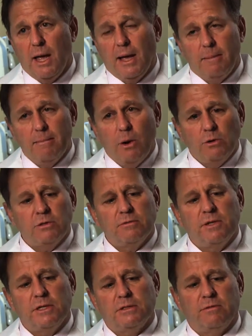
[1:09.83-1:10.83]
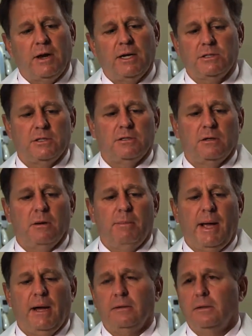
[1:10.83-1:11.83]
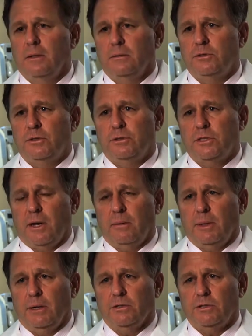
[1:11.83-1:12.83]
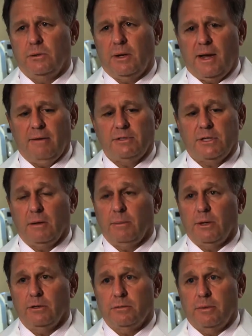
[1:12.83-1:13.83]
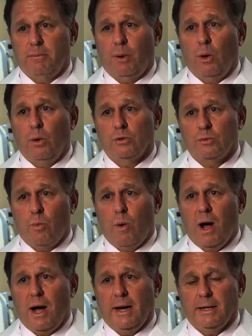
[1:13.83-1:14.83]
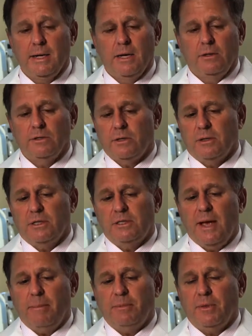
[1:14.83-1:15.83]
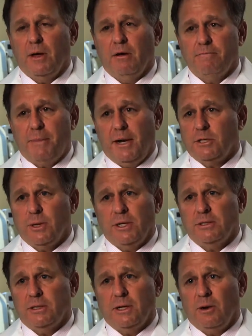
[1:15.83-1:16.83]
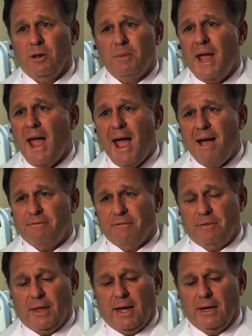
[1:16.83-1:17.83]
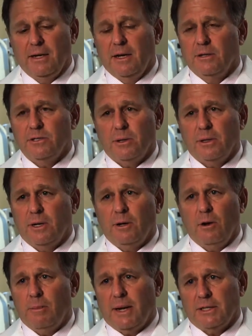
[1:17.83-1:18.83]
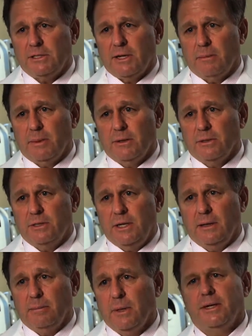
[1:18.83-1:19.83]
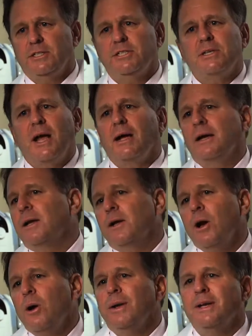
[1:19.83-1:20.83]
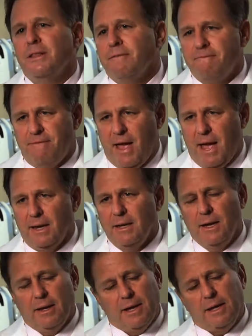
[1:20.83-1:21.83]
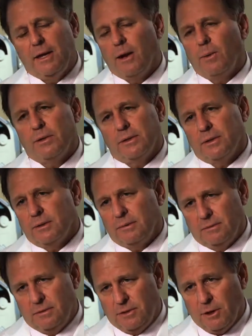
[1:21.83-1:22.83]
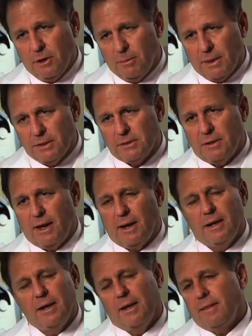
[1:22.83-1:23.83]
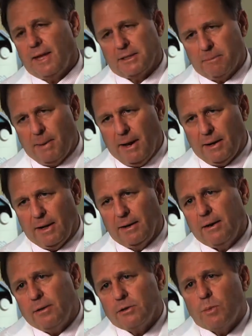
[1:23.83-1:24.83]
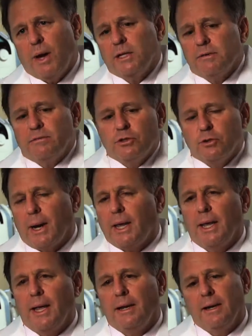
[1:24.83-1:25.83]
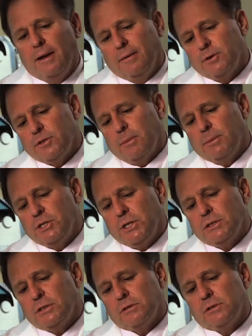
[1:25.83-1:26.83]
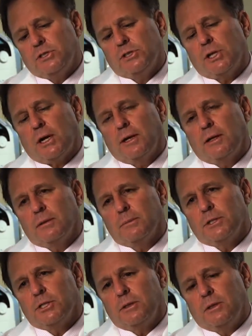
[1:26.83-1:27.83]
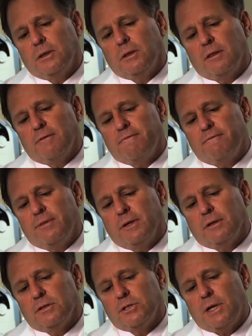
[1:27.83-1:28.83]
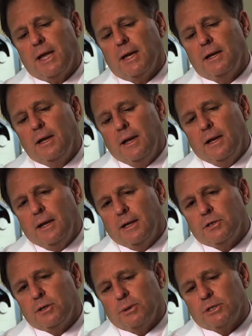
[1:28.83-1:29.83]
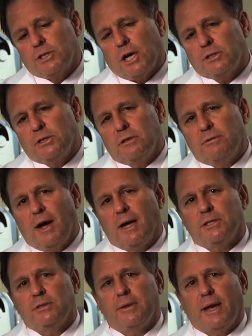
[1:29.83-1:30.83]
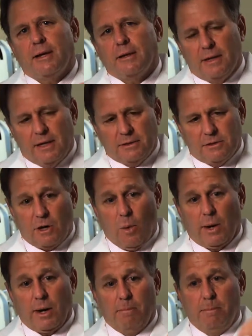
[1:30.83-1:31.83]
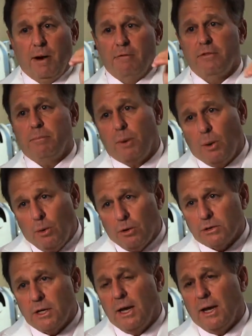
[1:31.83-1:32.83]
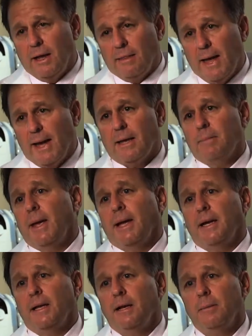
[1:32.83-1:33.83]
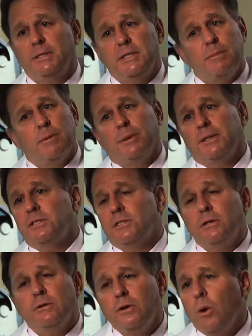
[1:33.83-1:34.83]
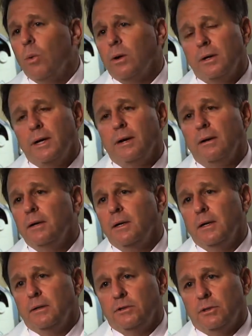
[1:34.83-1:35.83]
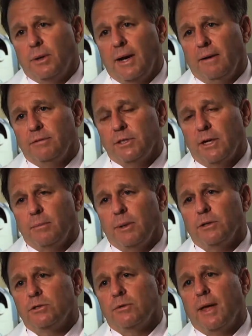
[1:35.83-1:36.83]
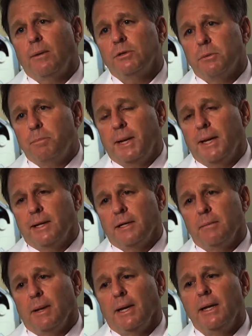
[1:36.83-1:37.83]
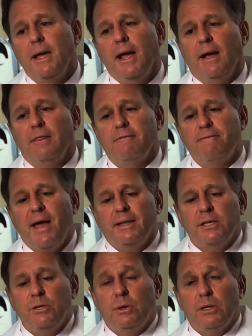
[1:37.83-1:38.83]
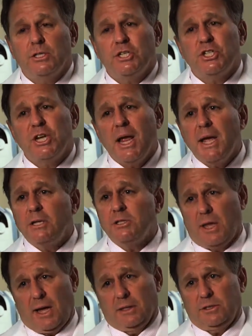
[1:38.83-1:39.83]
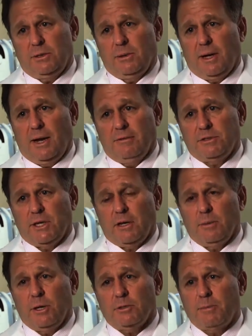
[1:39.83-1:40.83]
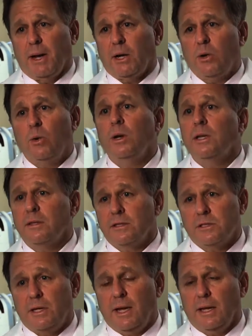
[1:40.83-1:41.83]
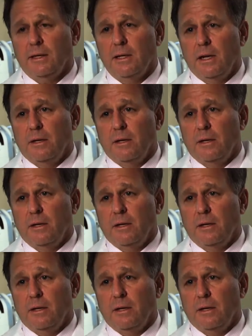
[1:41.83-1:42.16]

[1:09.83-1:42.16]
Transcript: And most of these devices are about 2 centimeters, 2.5 centimeters, the poles wide. So the depth of penetration can only be half of that. It's only gonna go about 1 centimeter deep. It's just not gonna go into the fat. It can go into the dermis, and that's about it. Now there's ways of tricking it. There's some machines that are sucking the skin into a suction device so that it's going above the poles, and that can make it a little bit deeper, but it's still nowhere near 2.5 centimeters. So that was appealing to me. And the fact that you can change that 2.5 centimeters by cooling the skin.